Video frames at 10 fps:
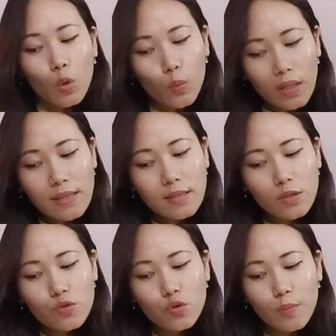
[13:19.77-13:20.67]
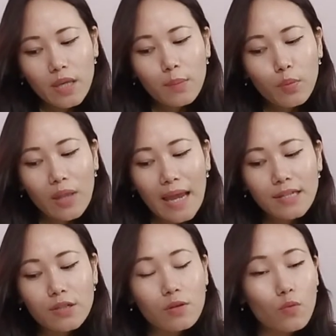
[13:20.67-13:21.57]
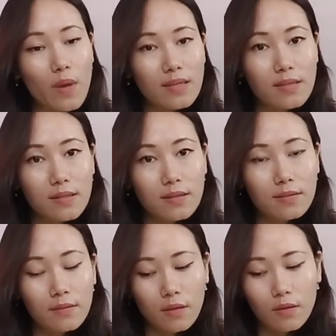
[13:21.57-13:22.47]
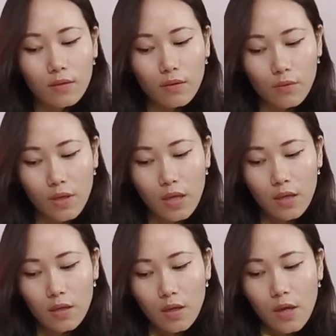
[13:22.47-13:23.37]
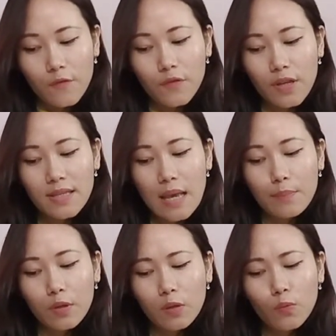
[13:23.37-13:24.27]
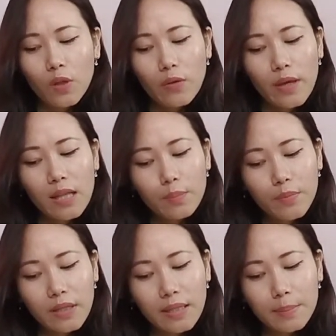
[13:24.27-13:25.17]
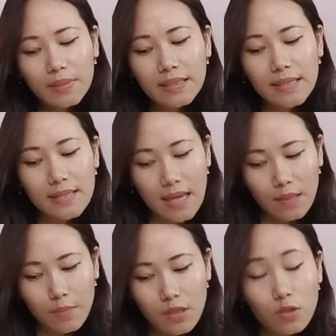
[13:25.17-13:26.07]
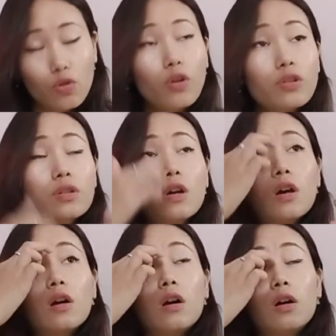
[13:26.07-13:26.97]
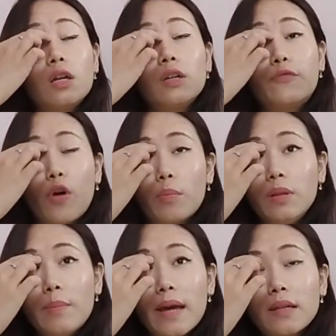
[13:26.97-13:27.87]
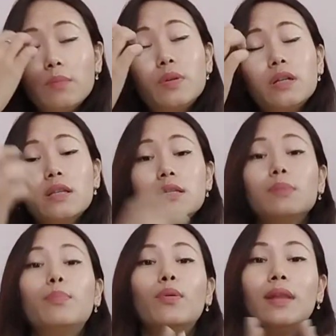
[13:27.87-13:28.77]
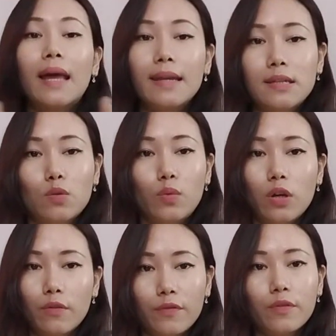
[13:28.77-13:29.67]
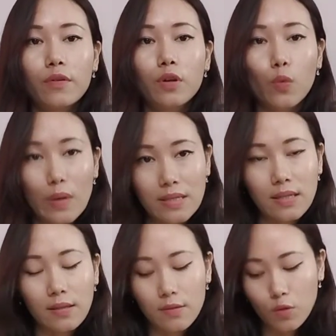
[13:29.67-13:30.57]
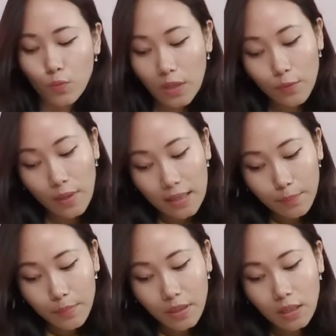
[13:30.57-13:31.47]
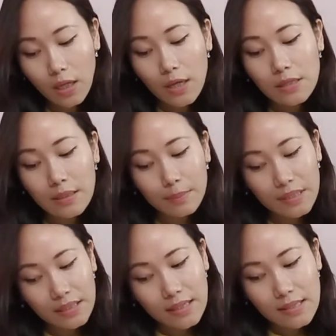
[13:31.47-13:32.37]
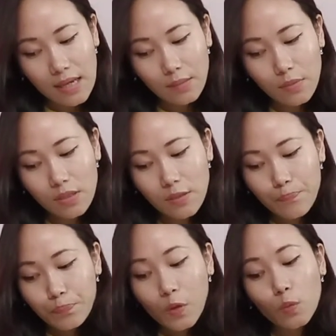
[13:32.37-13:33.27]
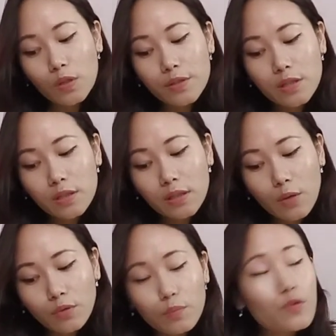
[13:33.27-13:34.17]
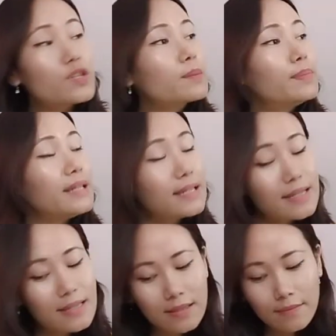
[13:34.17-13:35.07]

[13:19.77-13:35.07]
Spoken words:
Will is used to make polite request. Okay, for example, will you help me complete the assignment? Not in a formal manner, but it's a polite way of requesting. So will you help me complete the assignment? Will you turn down the music, please?